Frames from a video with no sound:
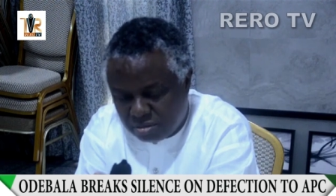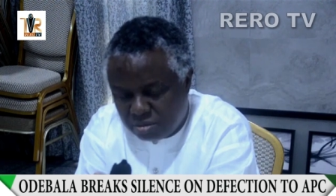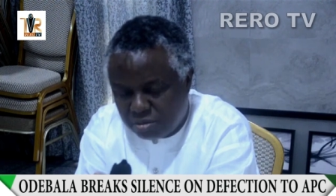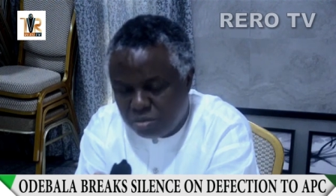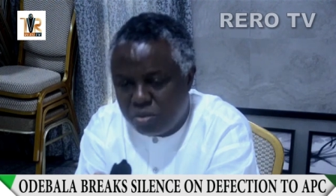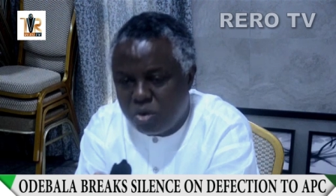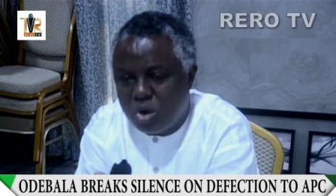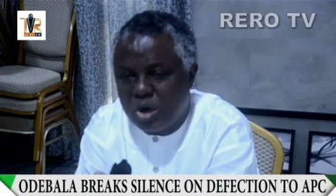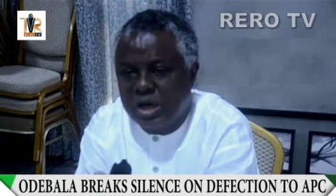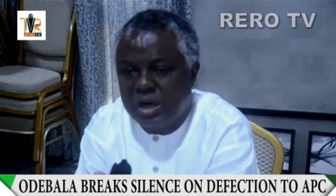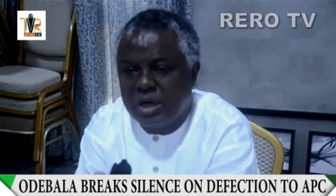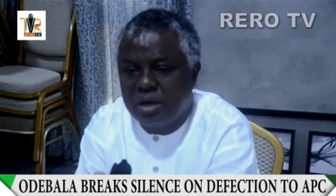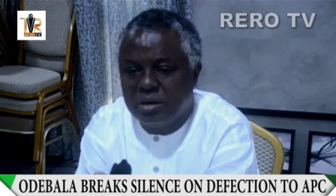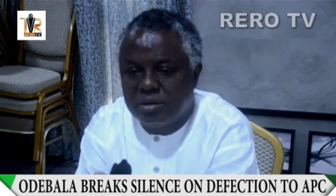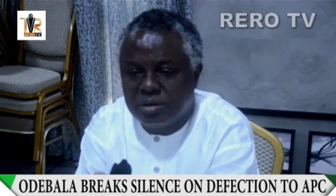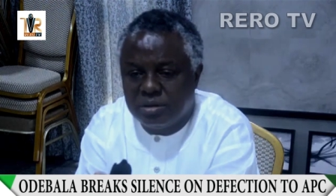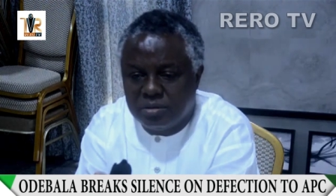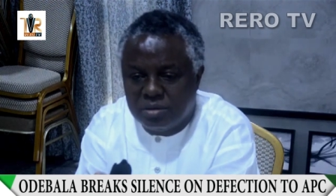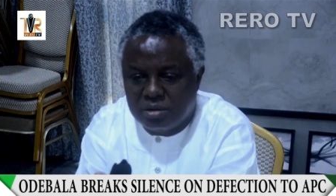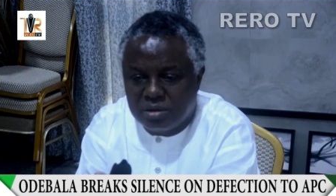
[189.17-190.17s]
money
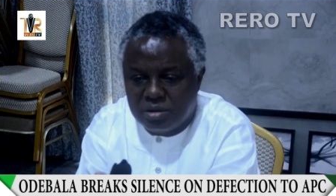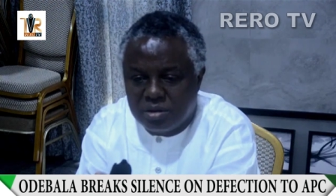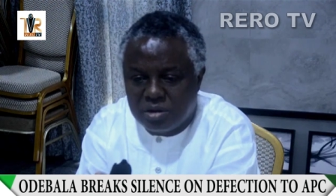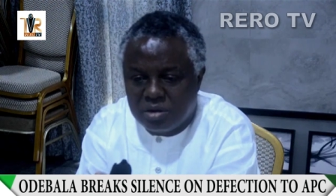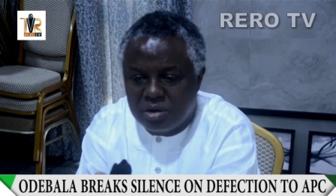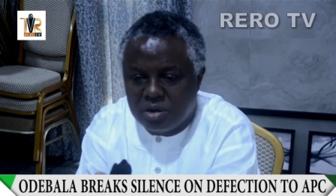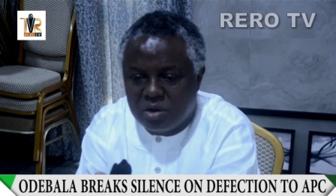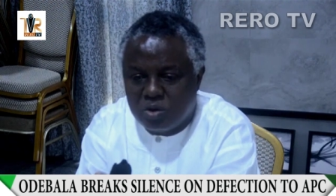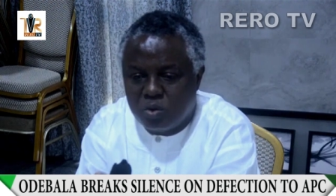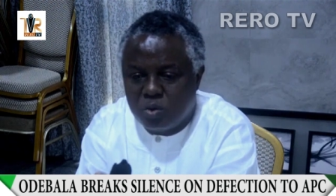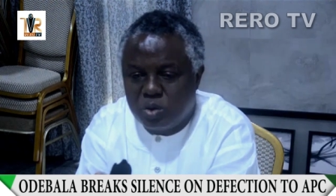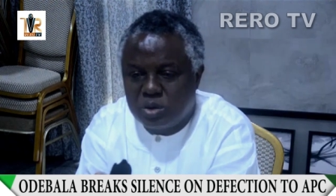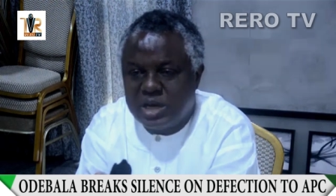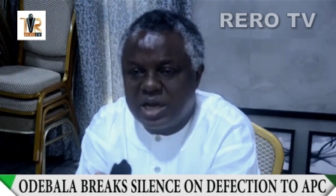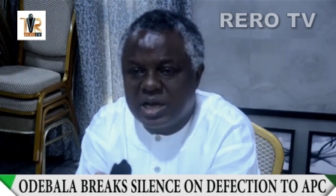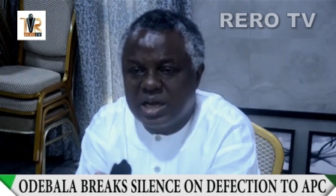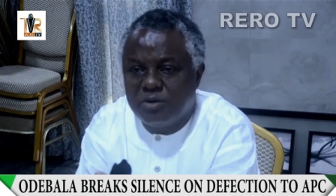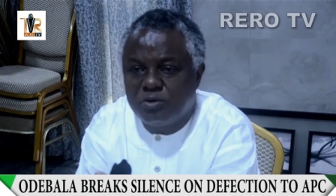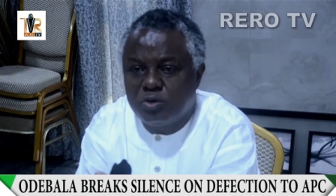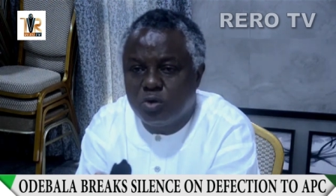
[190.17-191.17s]
which
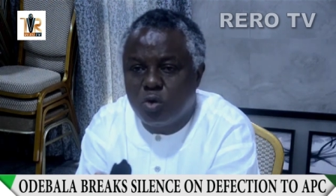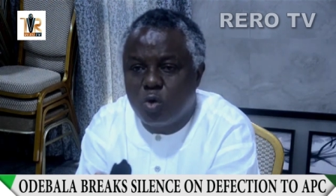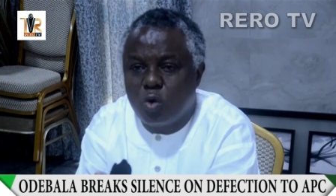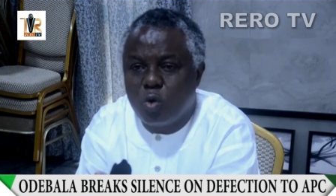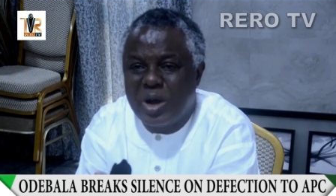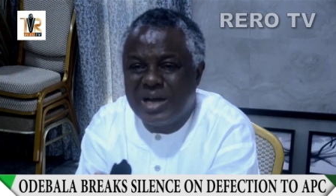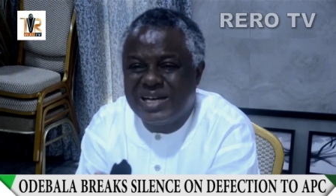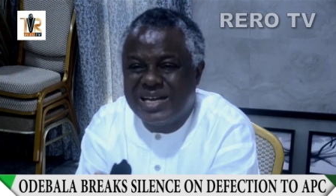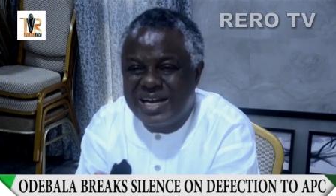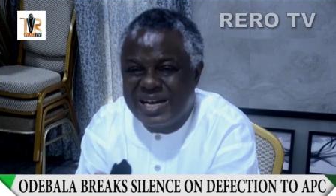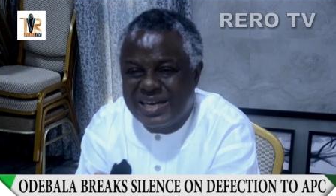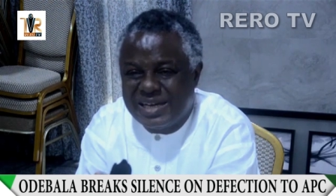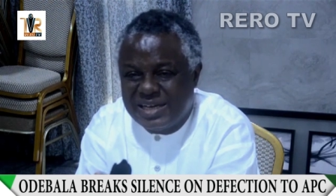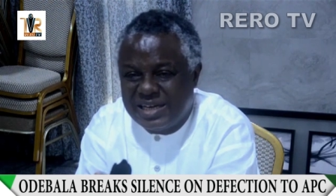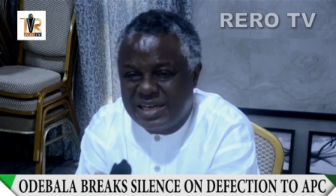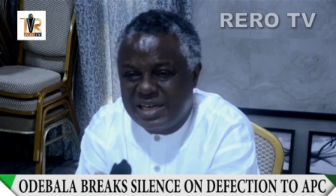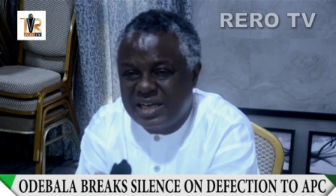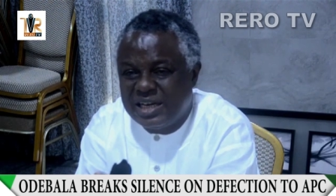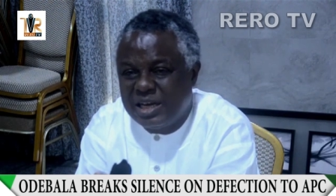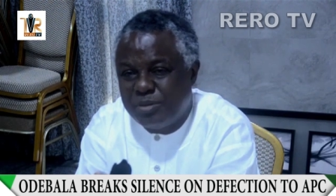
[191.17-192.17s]
I gave to Kowa directly
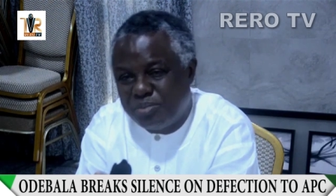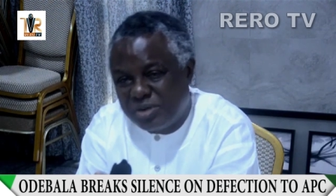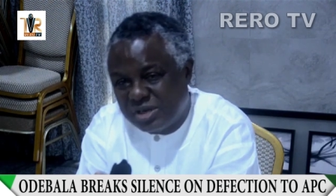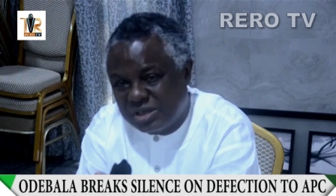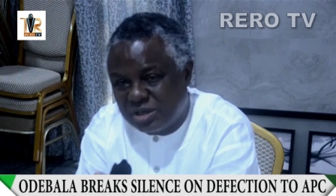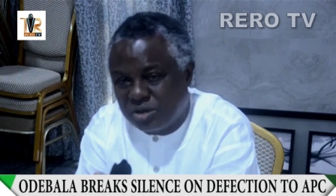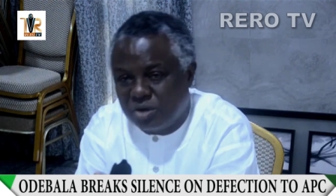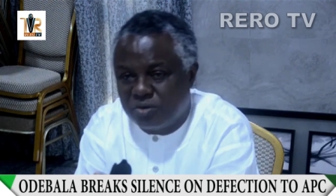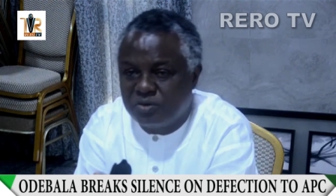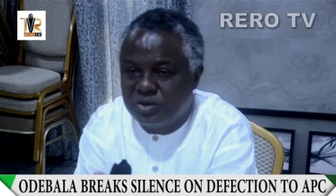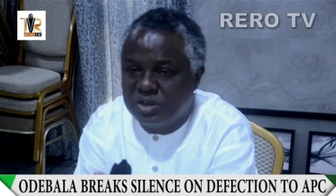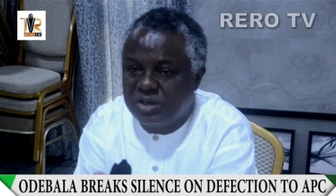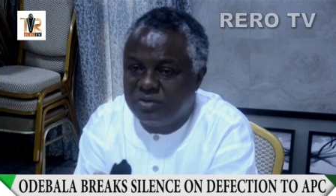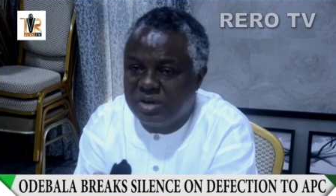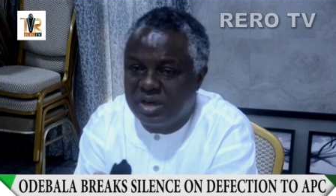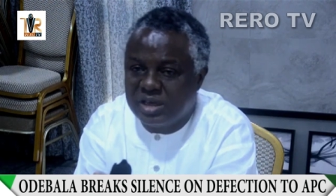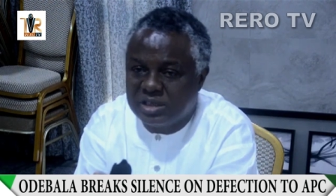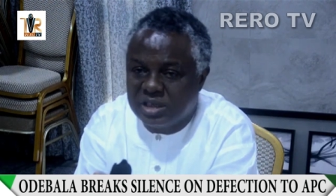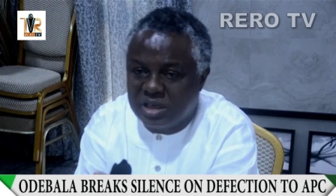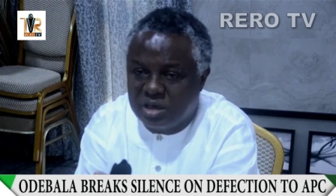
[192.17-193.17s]
in the presence of Chief
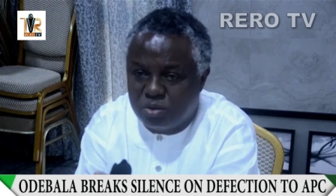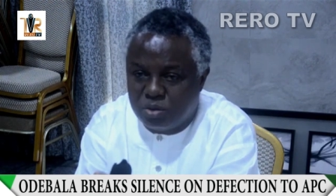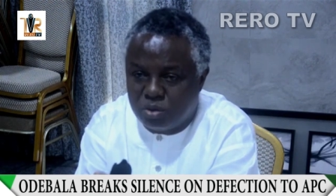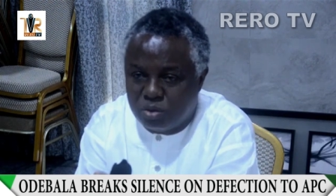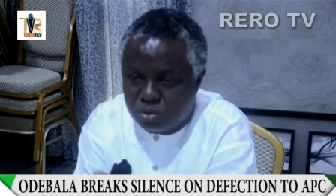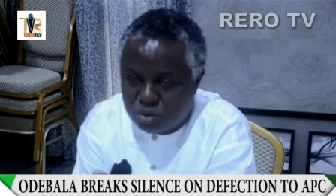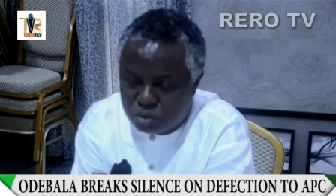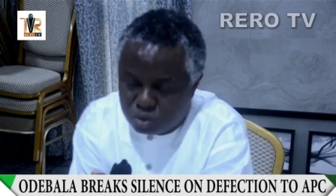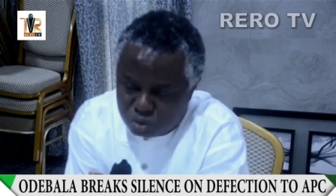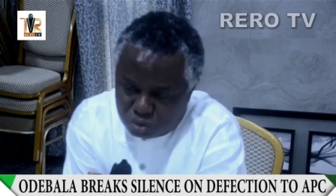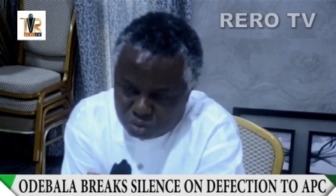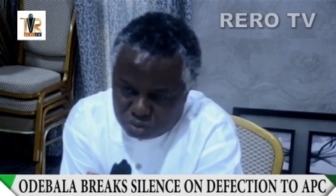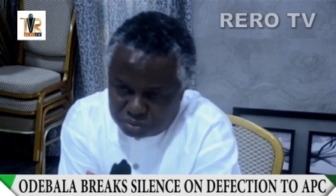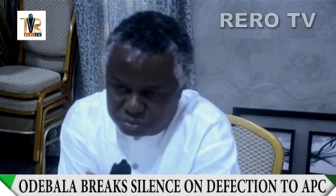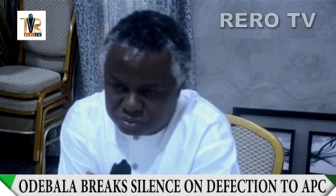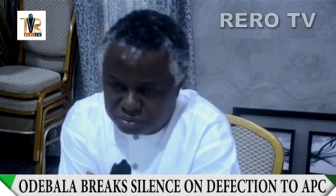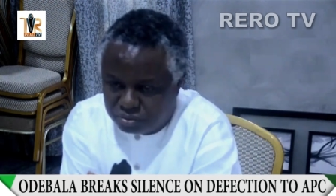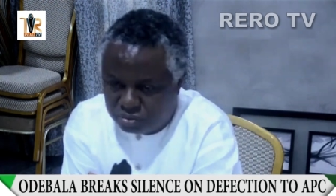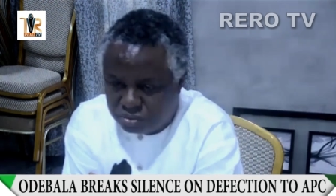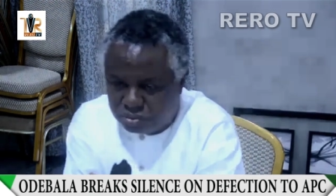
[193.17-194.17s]
Esel
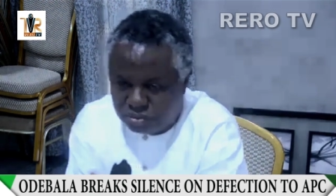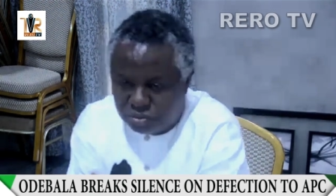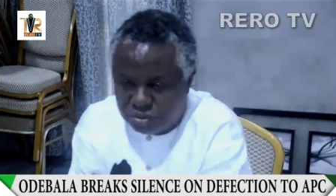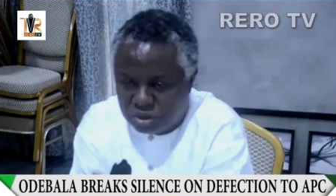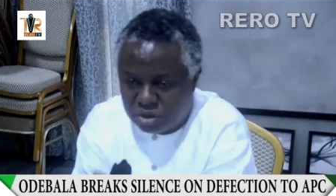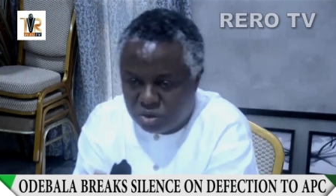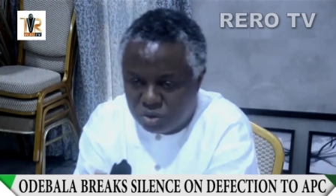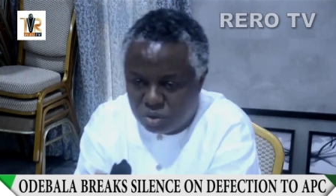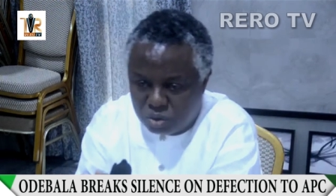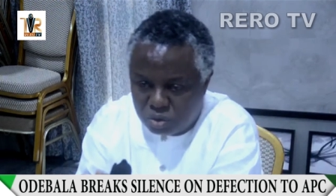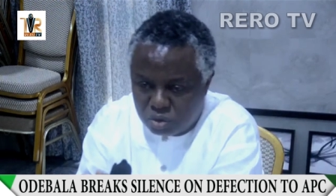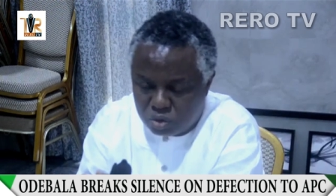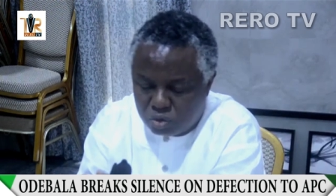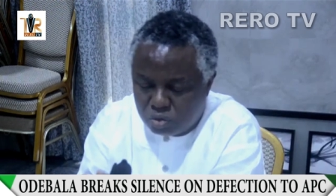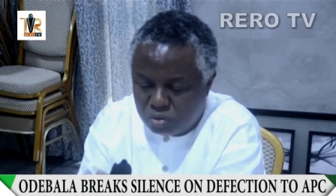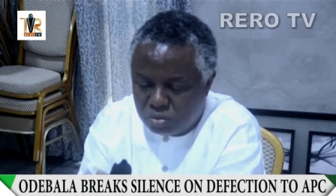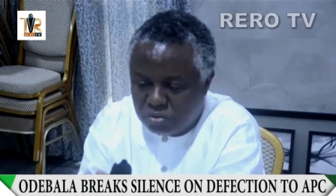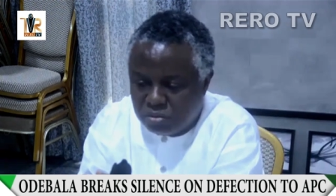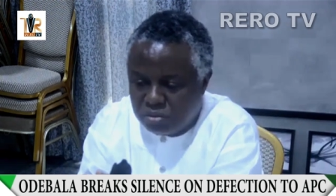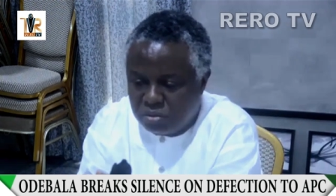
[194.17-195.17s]
Olotu.